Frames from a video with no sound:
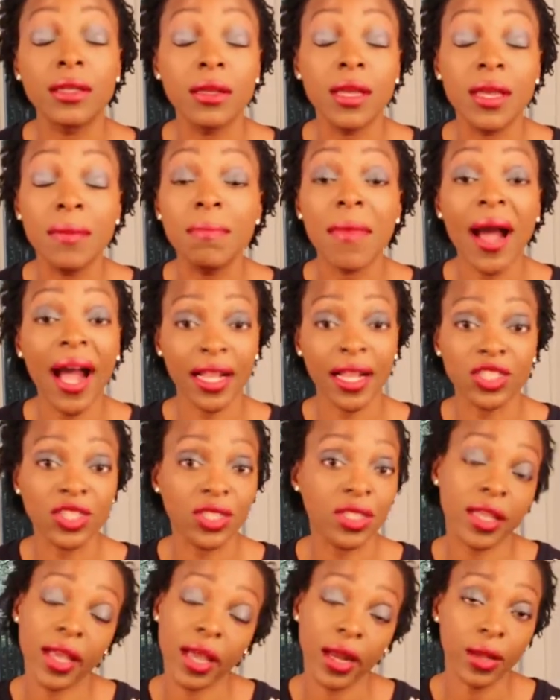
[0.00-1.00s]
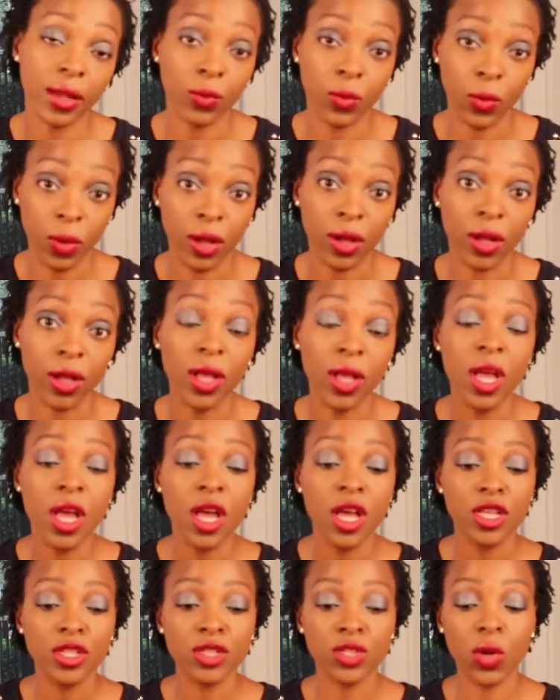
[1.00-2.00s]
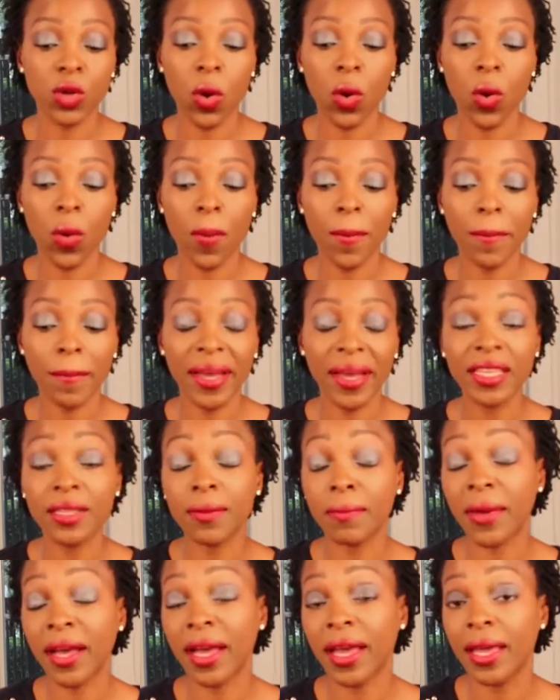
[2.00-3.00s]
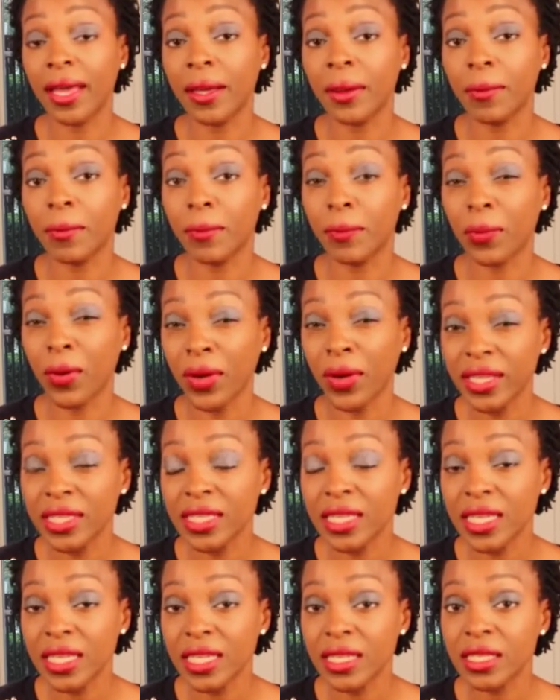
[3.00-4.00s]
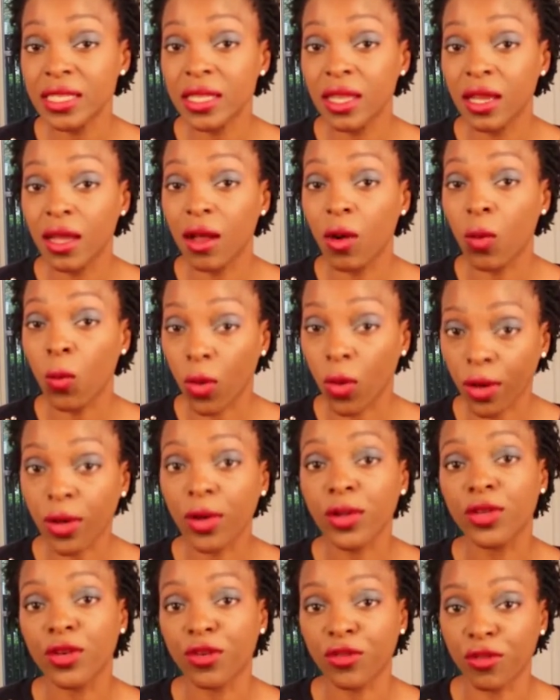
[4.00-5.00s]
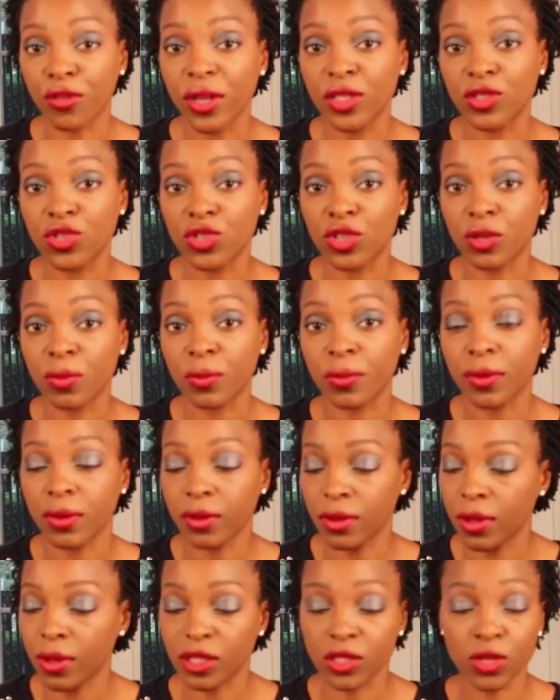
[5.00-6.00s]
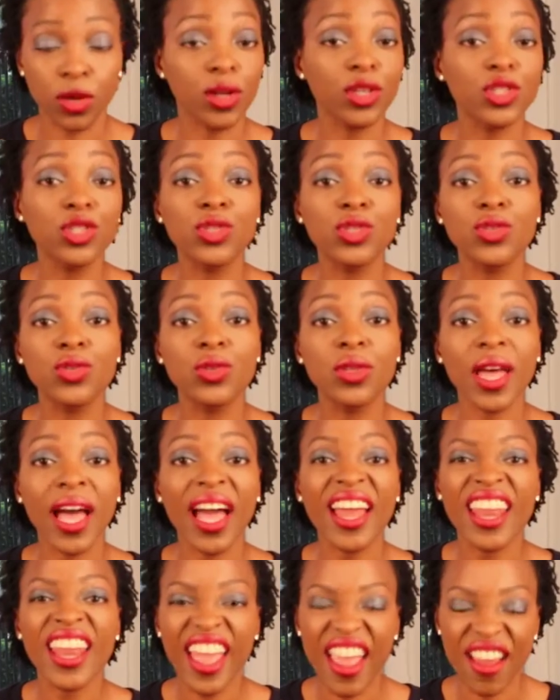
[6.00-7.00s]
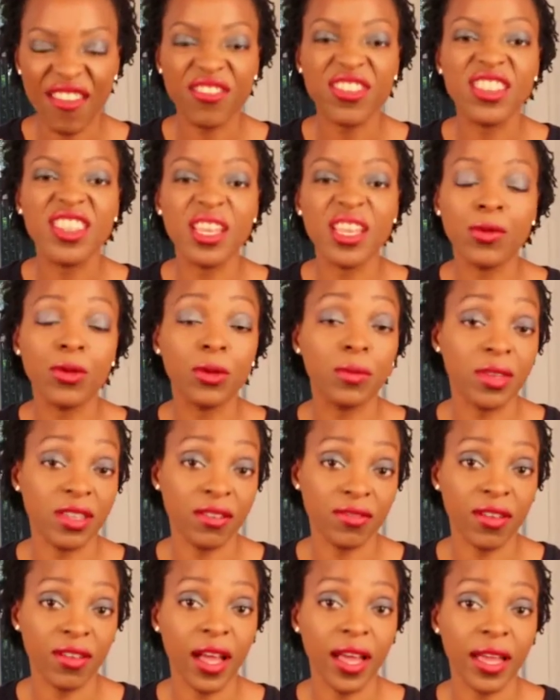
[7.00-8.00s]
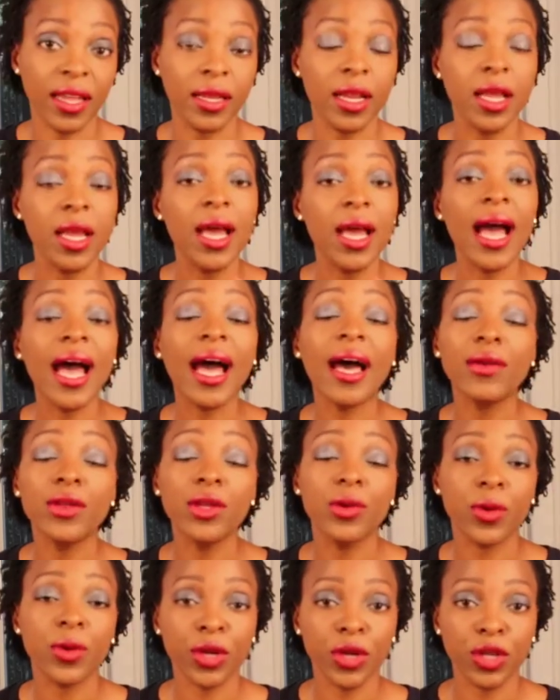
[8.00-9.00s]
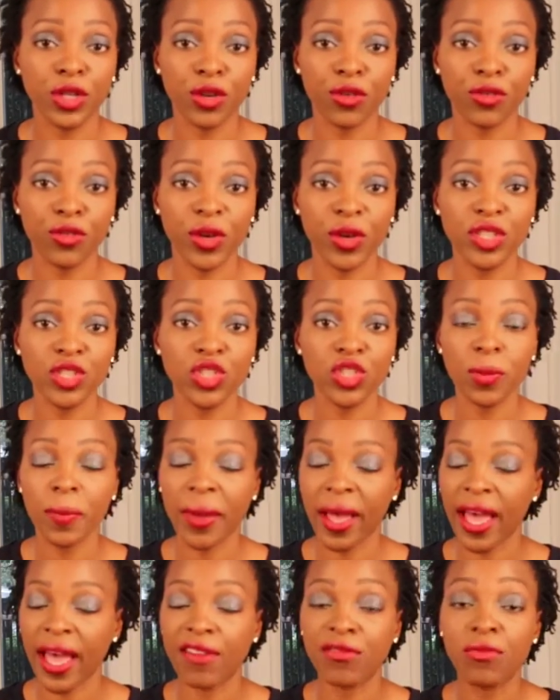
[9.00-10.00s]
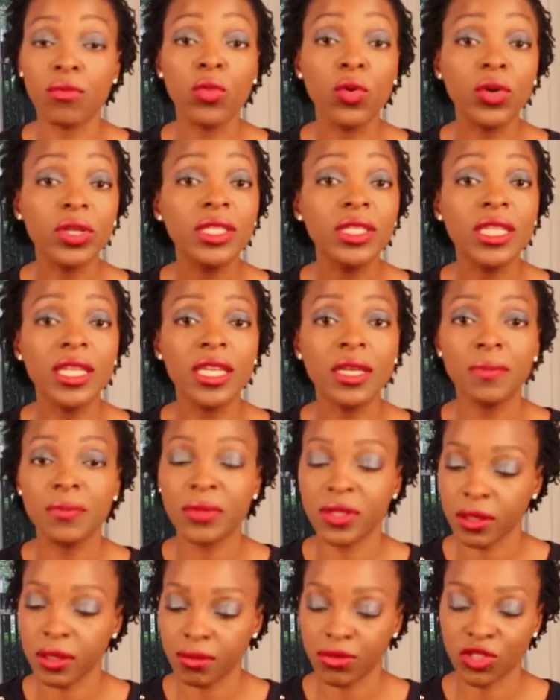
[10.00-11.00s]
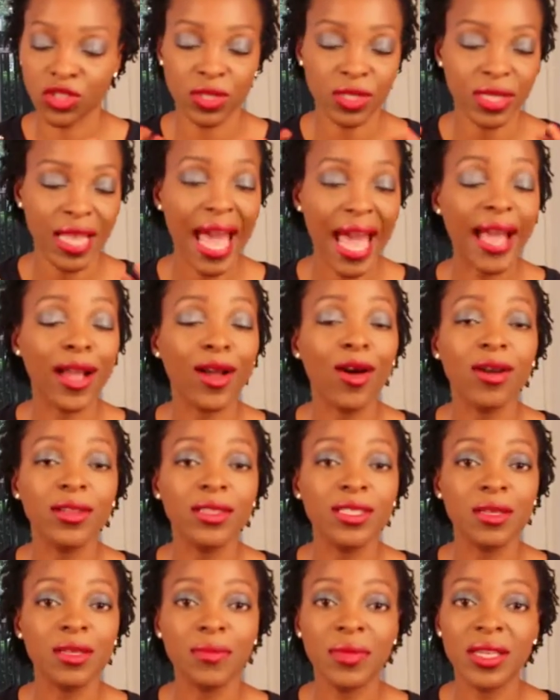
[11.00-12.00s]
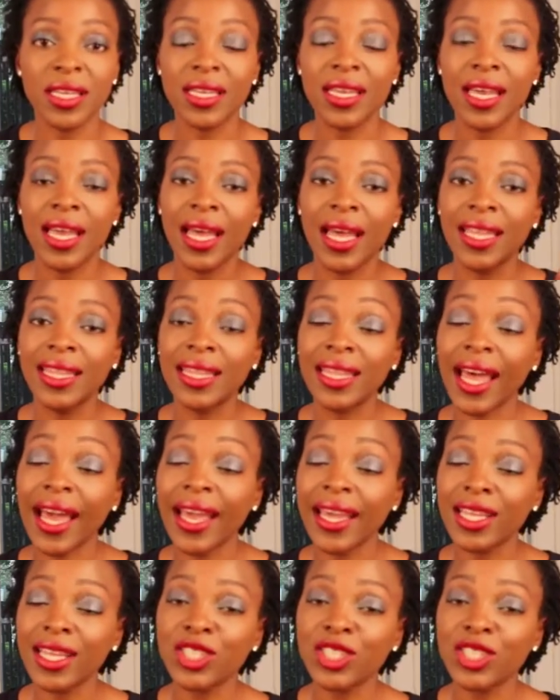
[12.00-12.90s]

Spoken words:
imagined that it will. So my point is, work on your friendship. As long as you do that, everything will be fine. How do you work on your friendship? I have more tips. Just hang on to me, like,